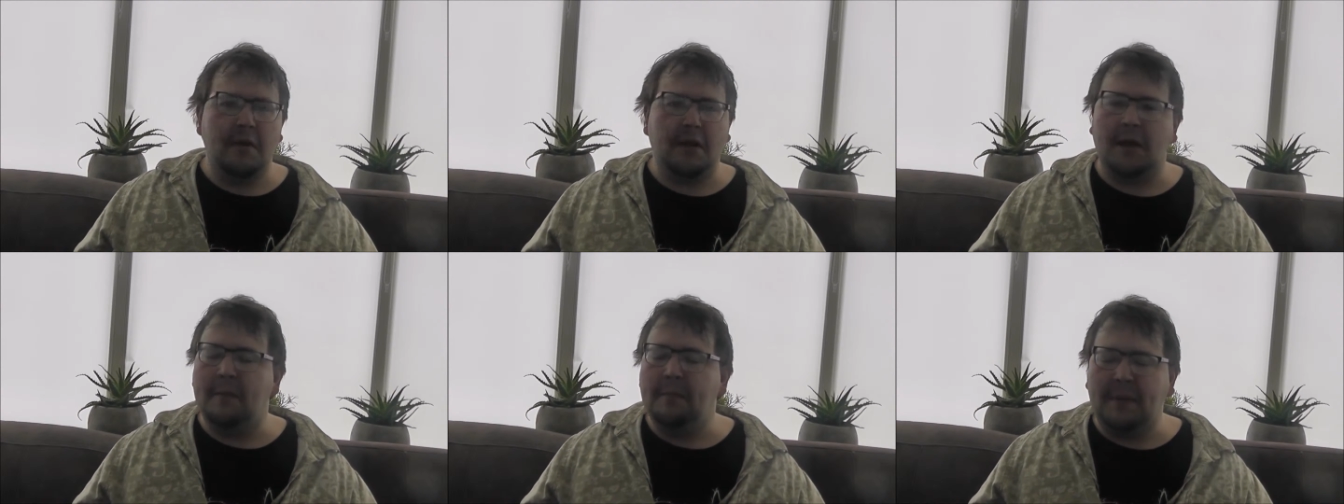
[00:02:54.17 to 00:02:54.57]

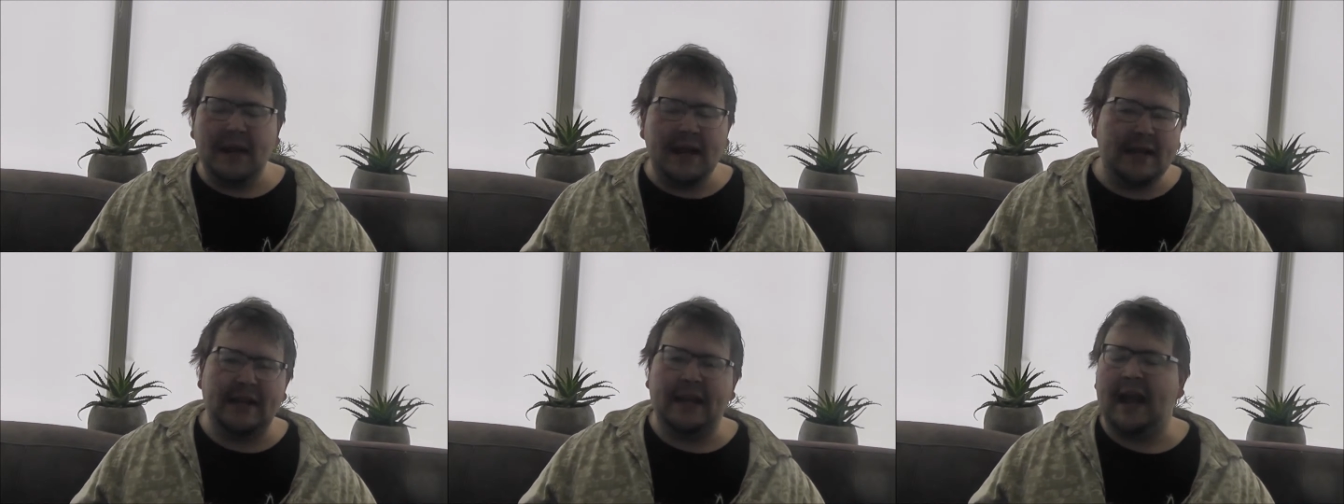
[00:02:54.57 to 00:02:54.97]

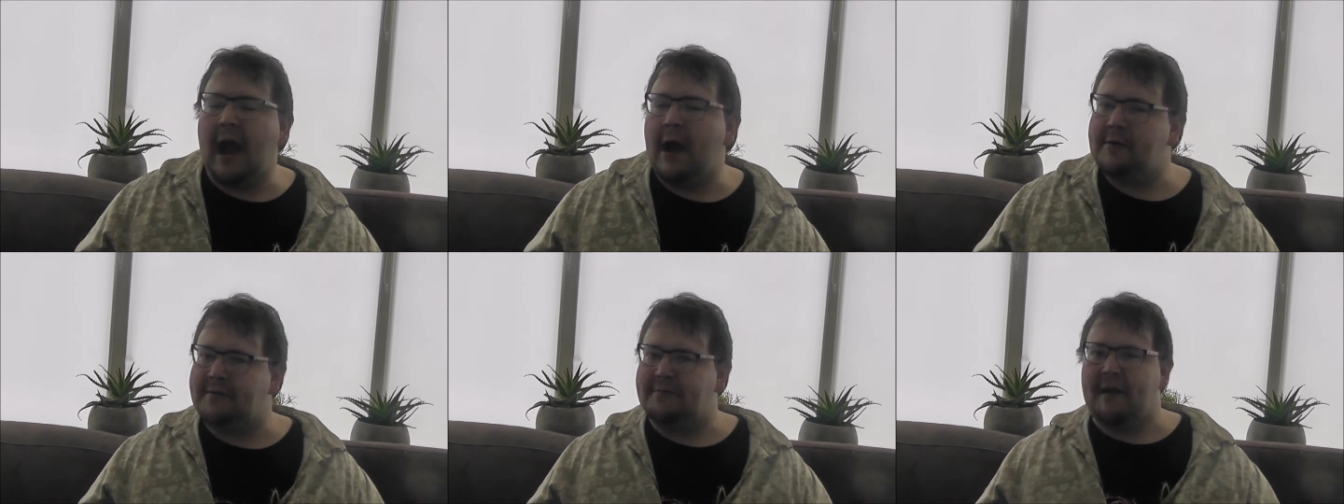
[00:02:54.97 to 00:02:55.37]
completely
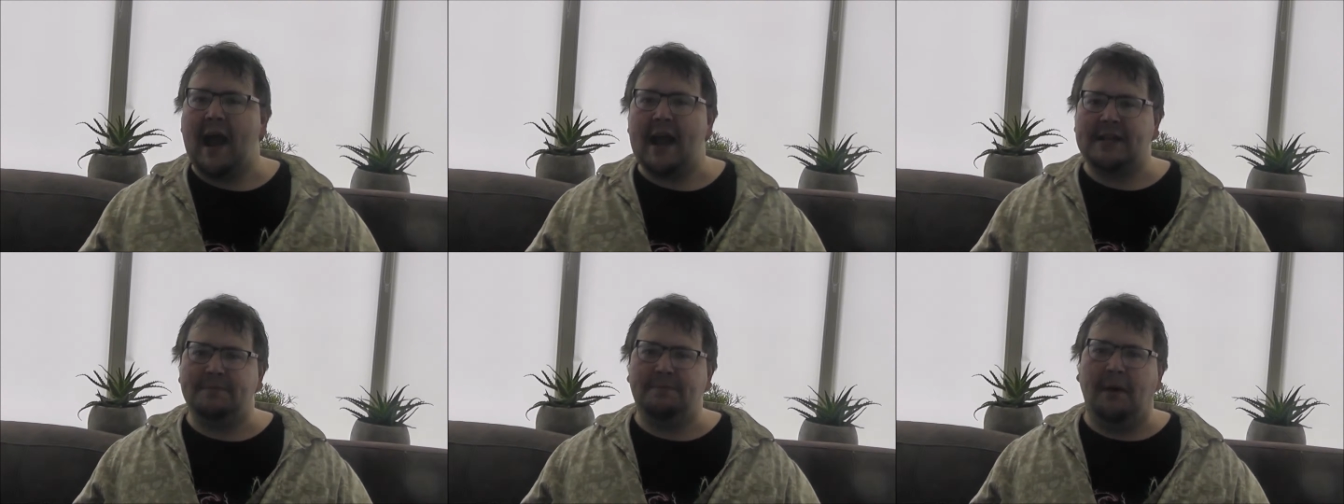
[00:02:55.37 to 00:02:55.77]

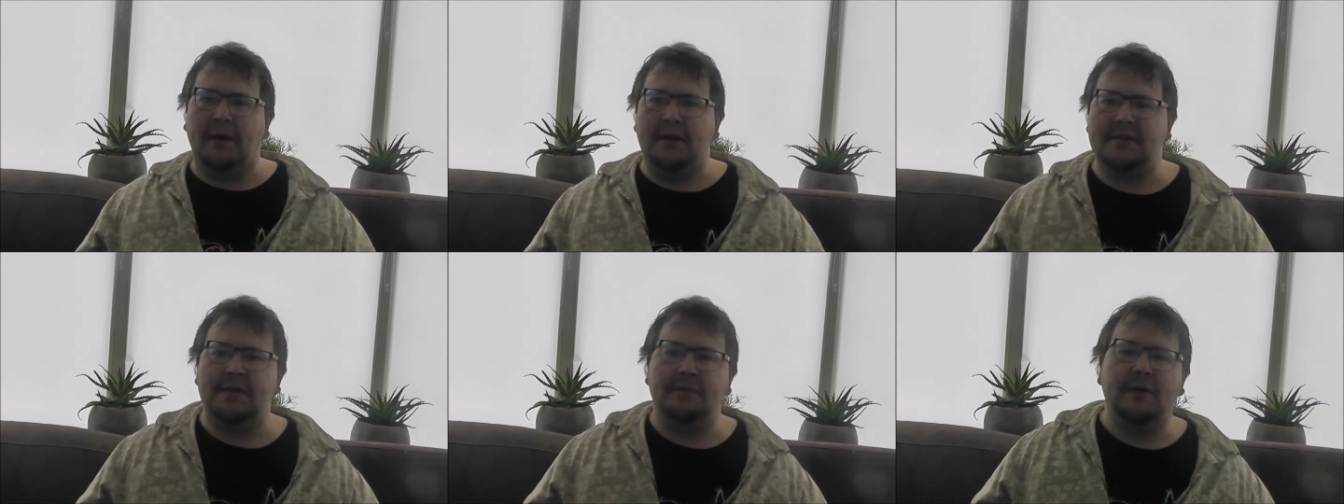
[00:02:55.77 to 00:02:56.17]
outranked
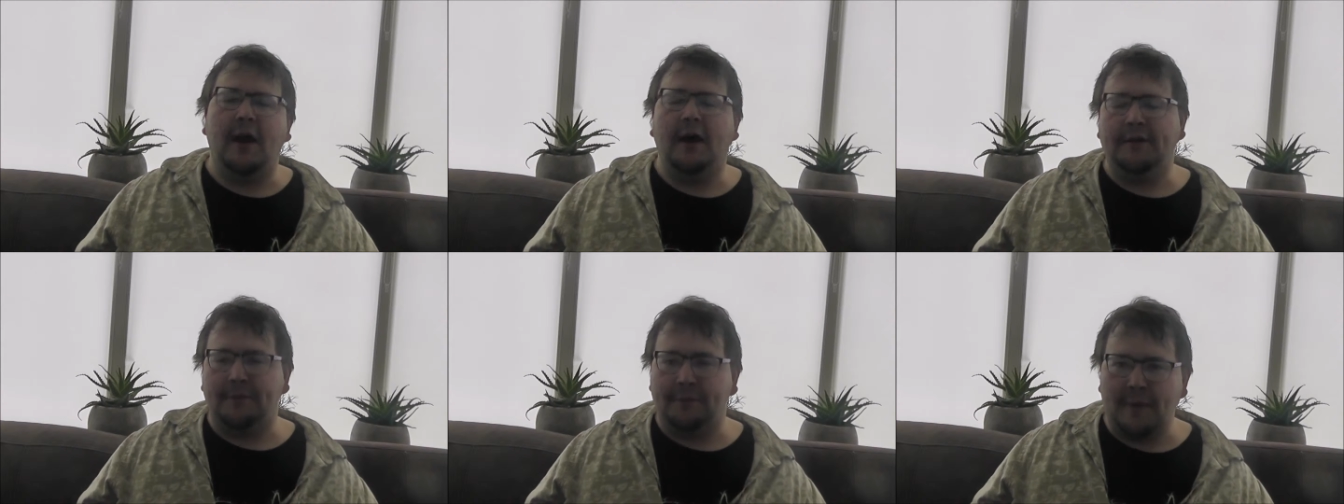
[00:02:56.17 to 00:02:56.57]
by some
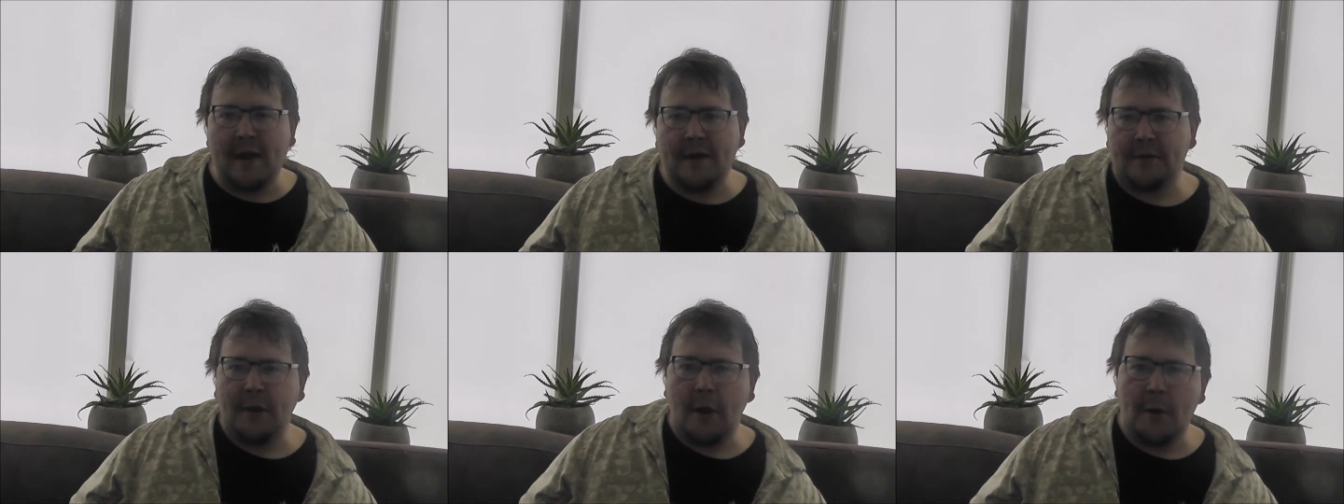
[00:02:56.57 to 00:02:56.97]
kind of
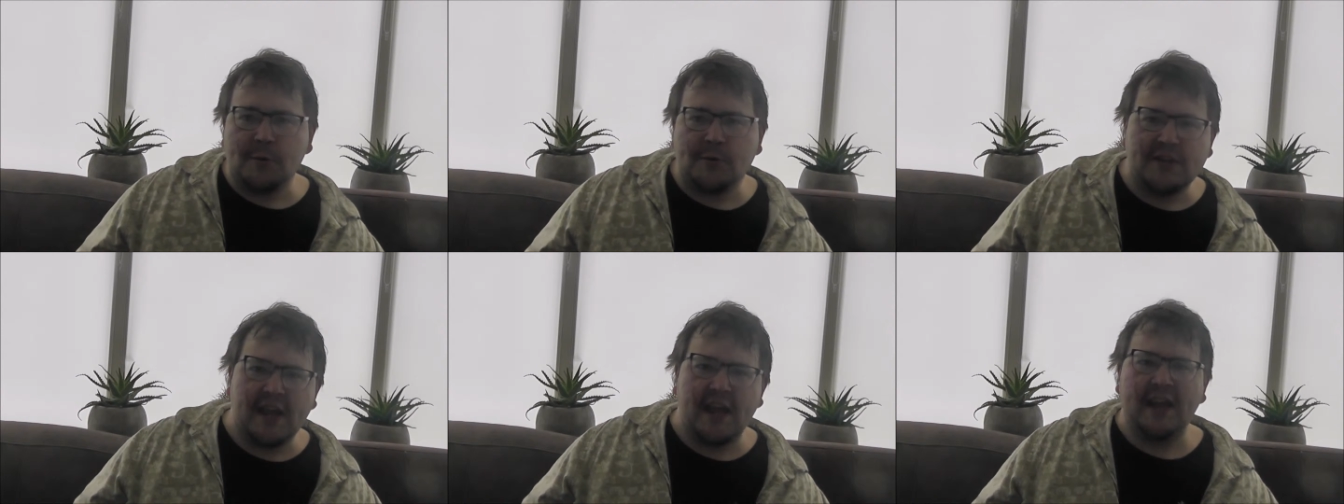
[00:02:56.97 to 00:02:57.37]

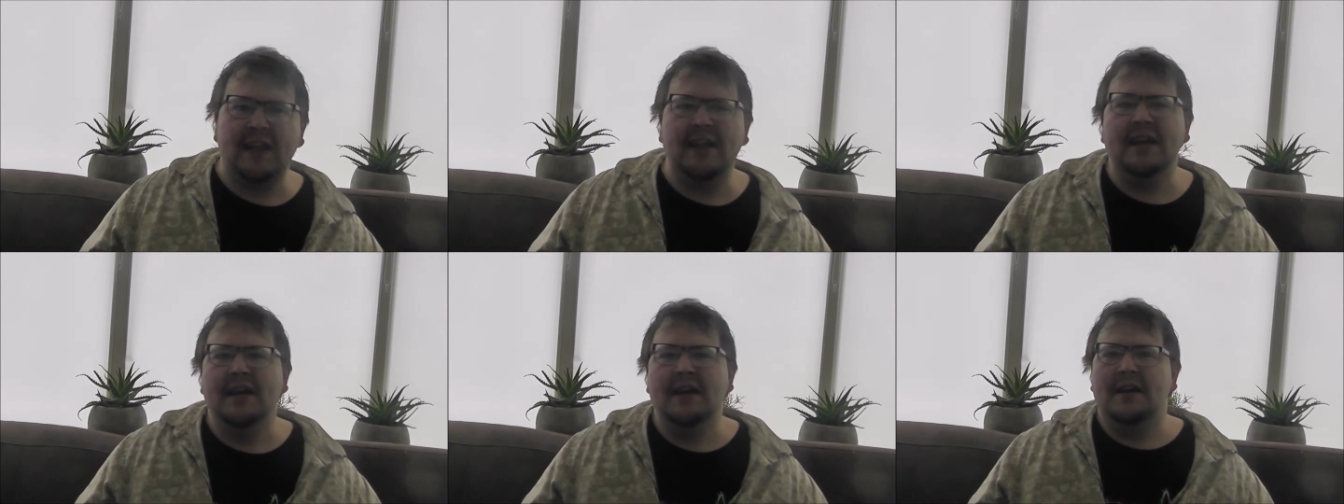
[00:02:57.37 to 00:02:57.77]
Red-Nosed
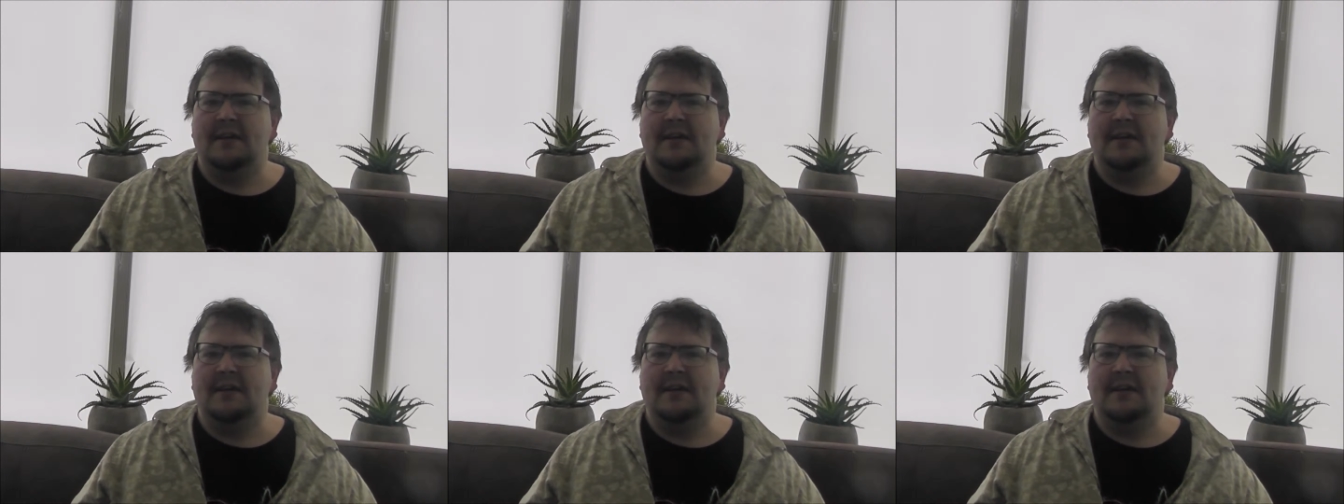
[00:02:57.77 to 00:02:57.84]
Day